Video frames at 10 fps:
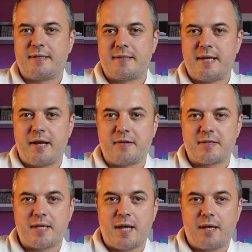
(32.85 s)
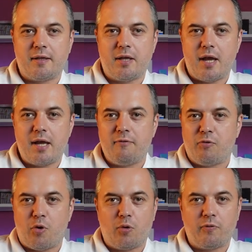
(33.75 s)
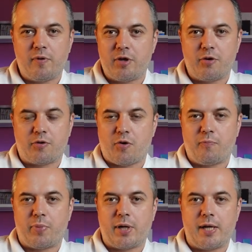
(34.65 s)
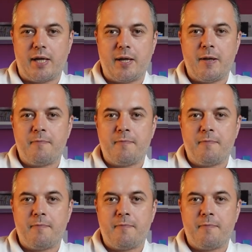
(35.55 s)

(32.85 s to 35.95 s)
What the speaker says: sales, and they evolve in your company